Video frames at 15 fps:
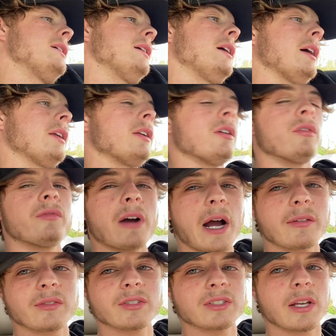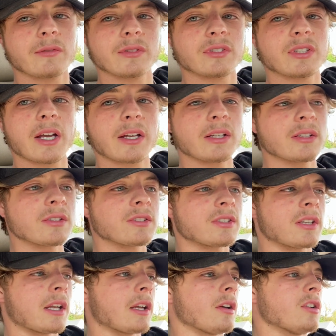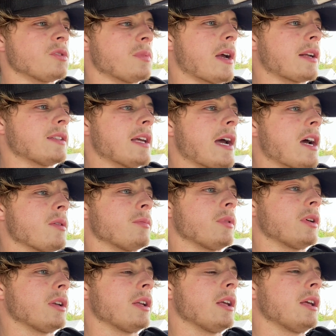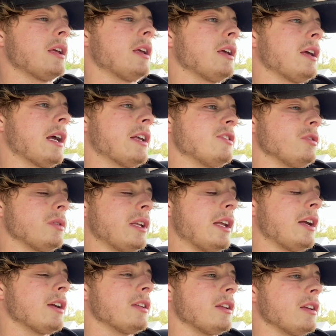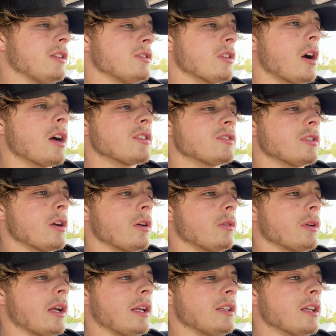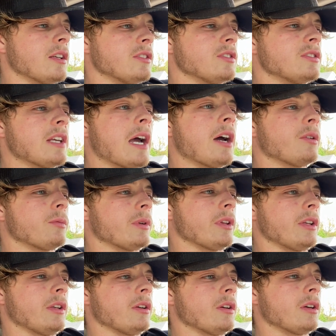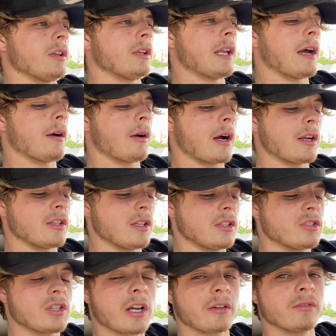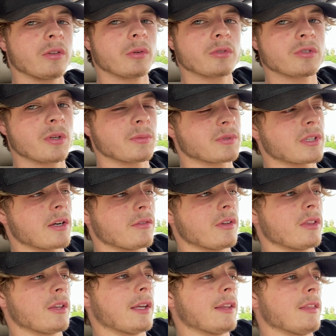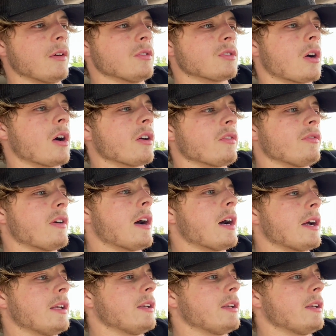I don't know, 5 to 7 seconds, and then it goes back down. But as you can hear in the exhaust note, it does sound really good. Now, I did check fuel trims and everything, and those are fine.